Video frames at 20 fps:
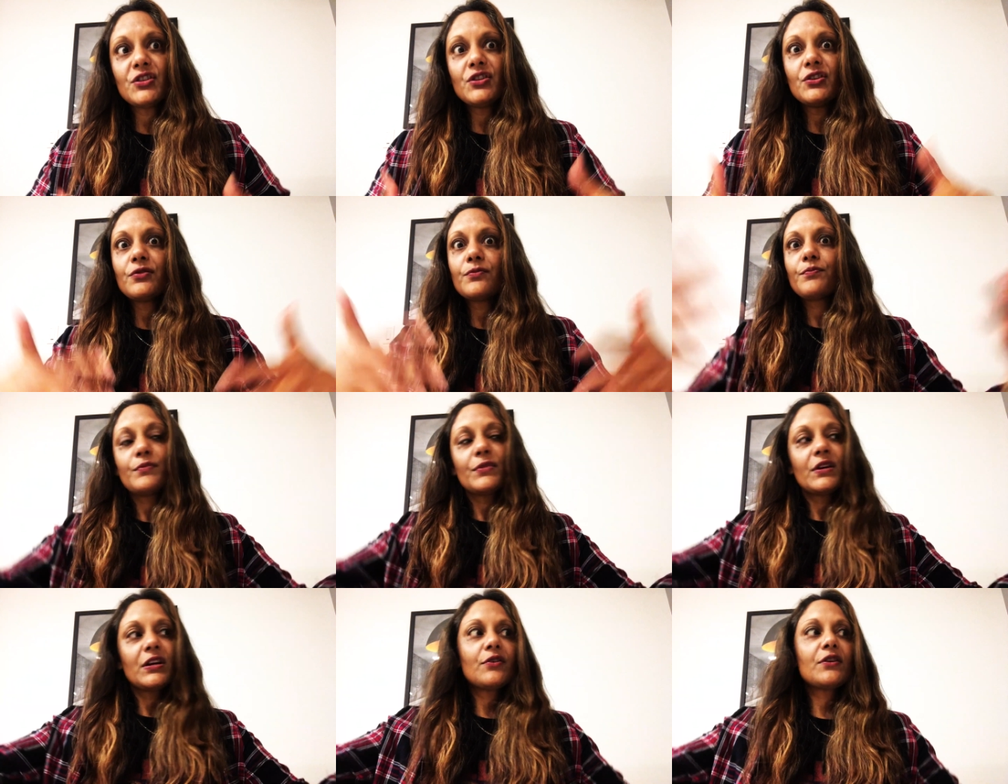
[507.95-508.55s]
Your
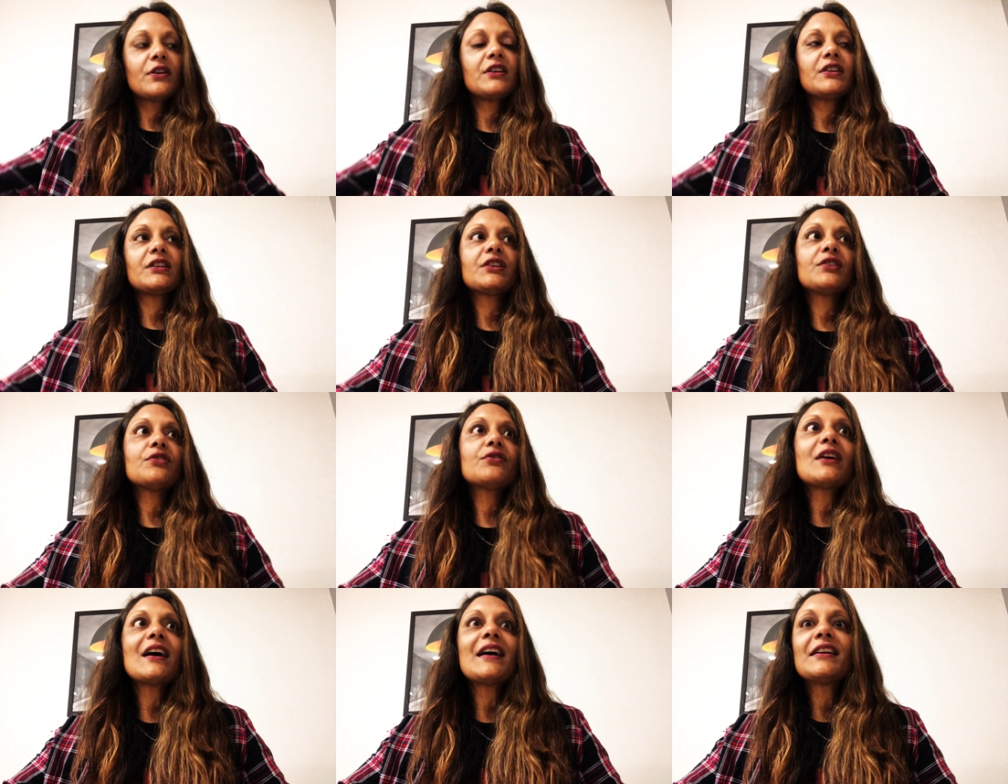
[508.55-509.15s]
your
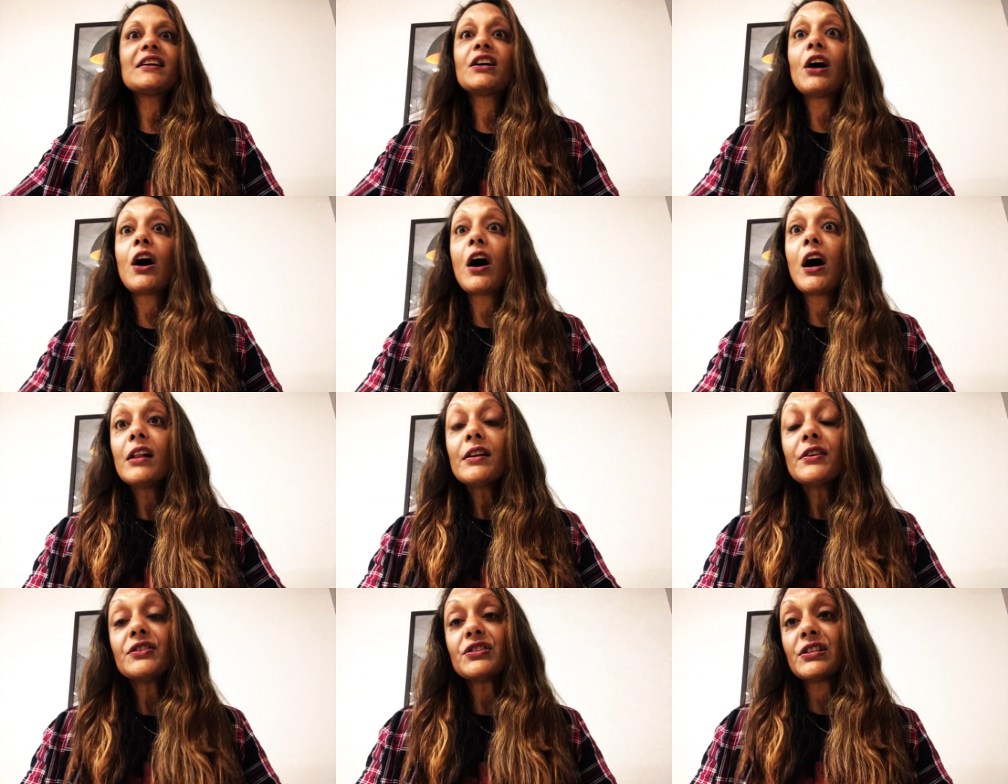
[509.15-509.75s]
your
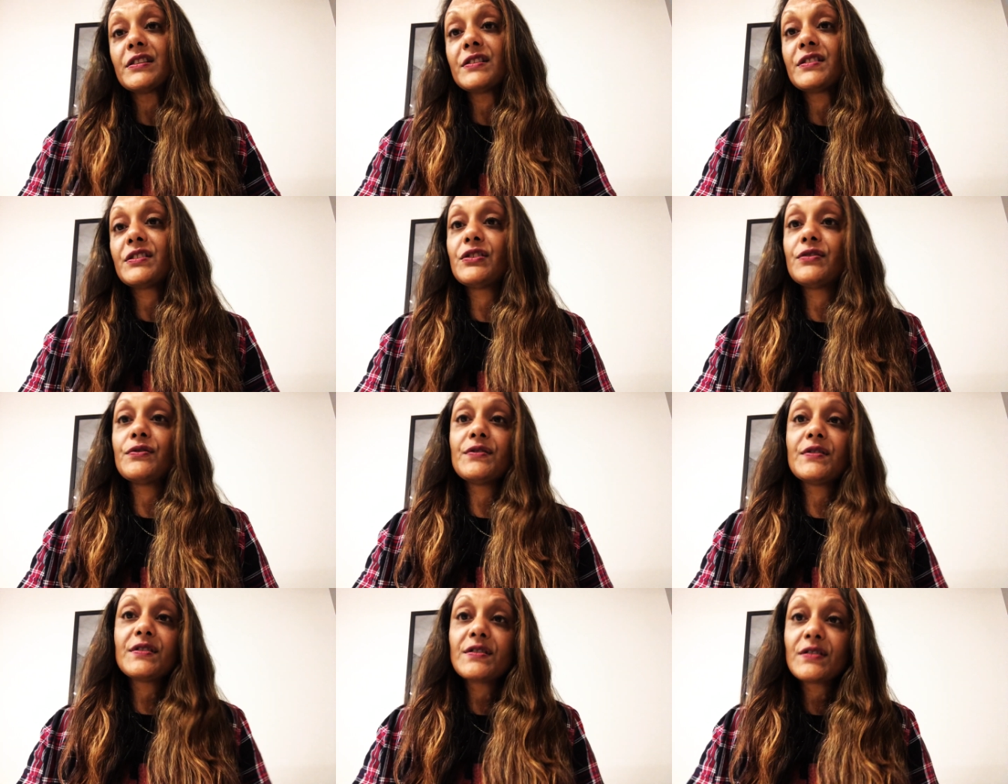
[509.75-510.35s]
gynecologist
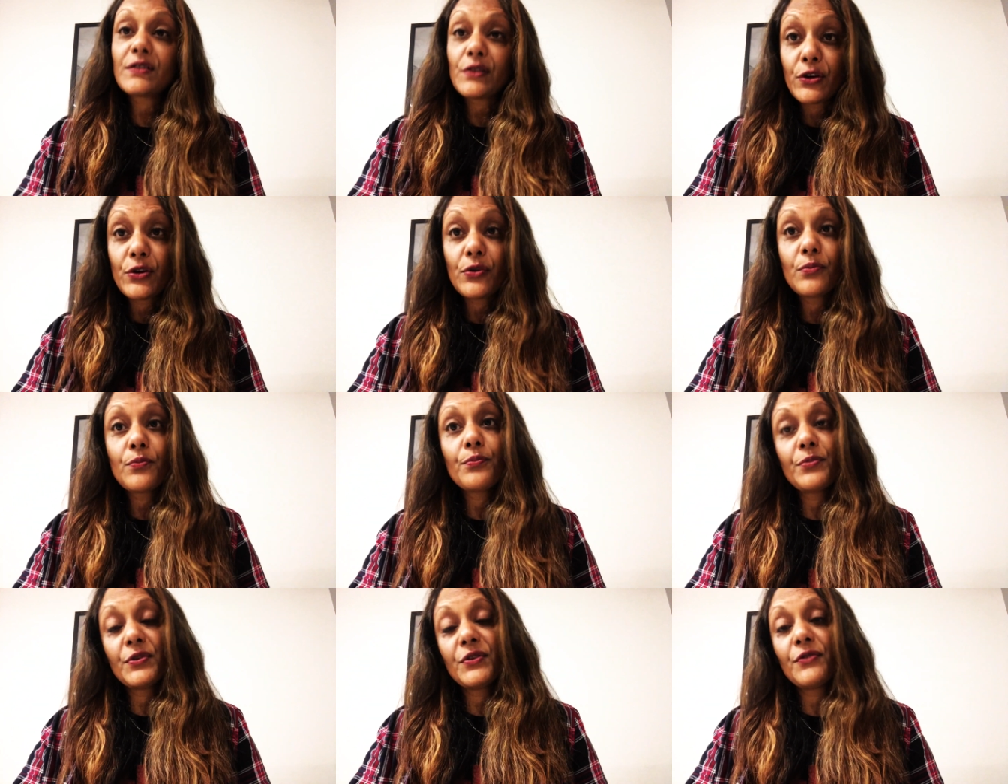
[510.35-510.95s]
uses lube
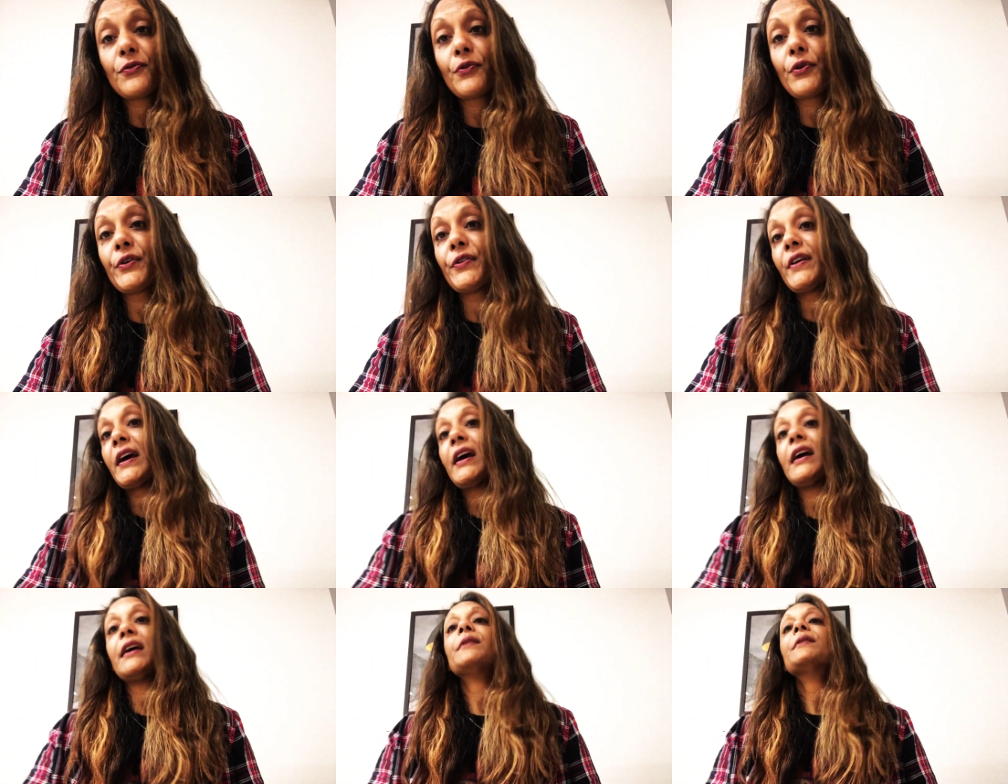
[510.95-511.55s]
before
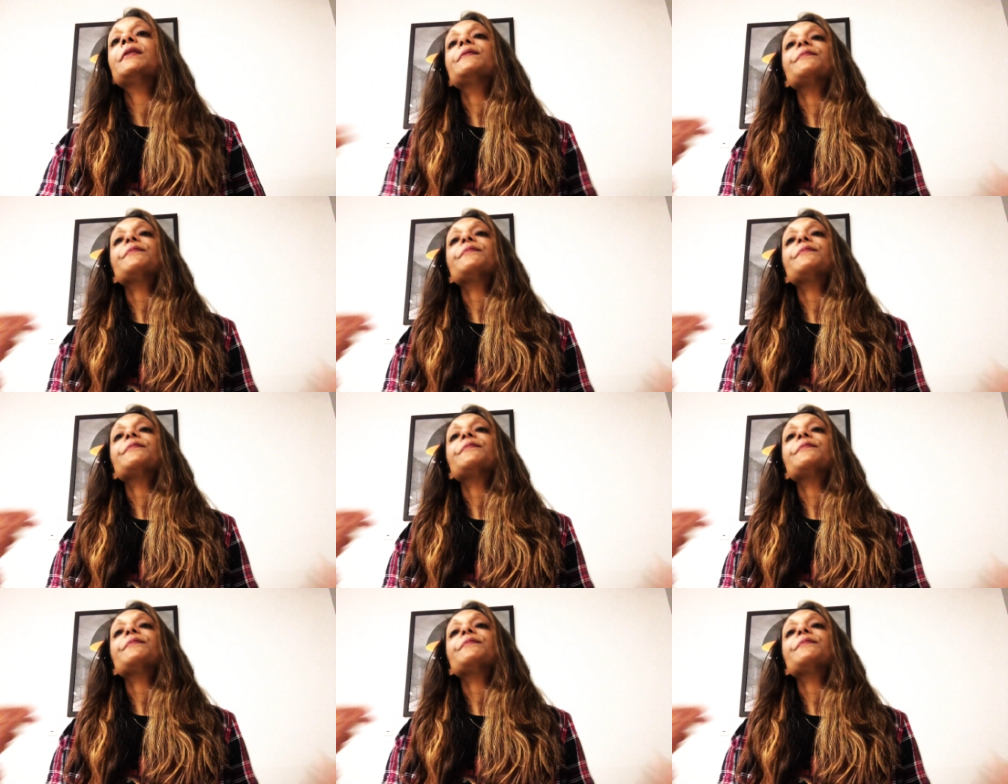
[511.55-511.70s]
they